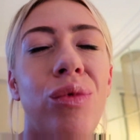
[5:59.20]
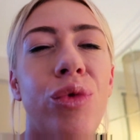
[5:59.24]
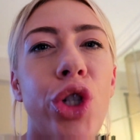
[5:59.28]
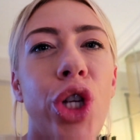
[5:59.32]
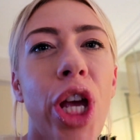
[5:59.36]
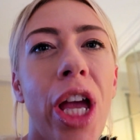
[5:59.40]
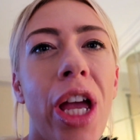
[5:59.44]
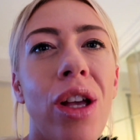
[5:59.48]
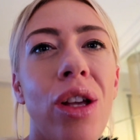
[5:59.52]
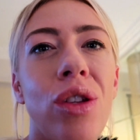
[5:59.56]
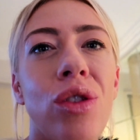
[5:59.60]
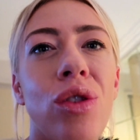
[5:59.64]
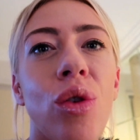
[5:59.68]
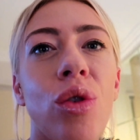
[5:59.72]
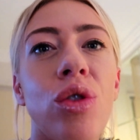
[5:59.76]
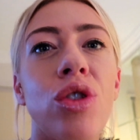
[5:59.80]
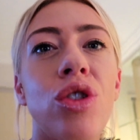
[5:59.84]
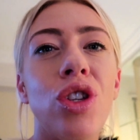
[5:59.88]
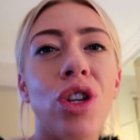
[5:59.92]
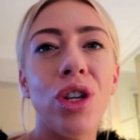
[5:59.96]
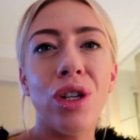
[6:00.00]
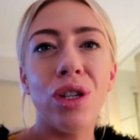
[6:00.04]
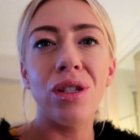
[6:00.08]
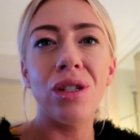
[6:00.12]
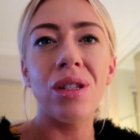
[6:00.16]
Czech
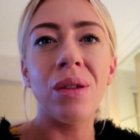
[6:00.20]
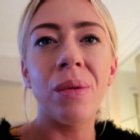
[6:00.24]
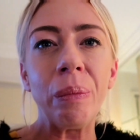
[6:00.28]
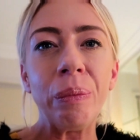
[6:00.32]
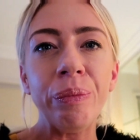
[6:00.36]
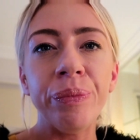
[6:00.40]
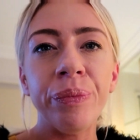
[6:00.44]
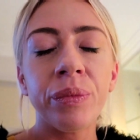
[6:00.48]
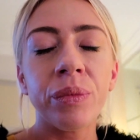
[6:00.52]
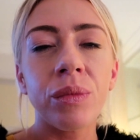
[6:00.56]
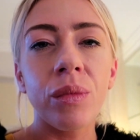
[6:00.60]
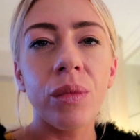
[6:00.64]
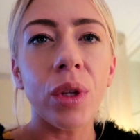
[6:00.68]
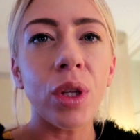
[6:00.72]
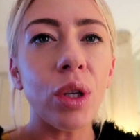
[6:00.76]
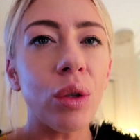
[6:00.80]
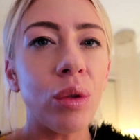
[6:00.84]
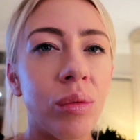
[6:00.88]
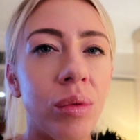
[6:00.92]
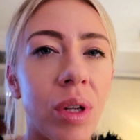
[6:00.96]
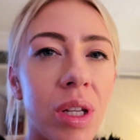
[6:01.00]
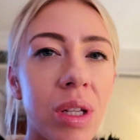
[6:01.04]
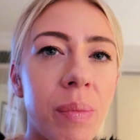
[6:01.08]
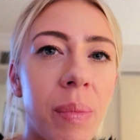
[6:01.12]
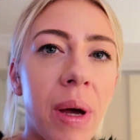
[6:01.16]
sausages.
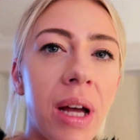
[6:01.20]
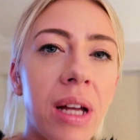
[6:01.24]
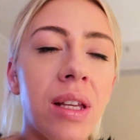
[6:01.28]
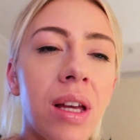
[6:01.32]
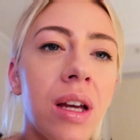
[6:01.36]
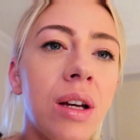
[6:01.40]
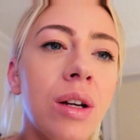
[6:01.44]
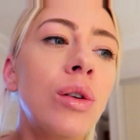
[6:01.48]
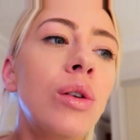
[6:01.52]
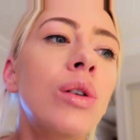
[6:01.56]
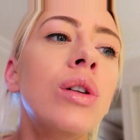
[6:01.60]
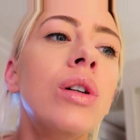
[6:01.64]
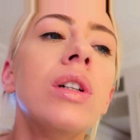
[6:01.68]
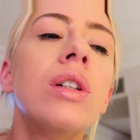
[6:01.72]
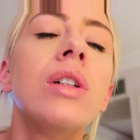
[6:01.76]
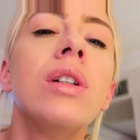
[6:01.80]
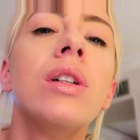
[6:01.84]
Oh, that's a bad angle.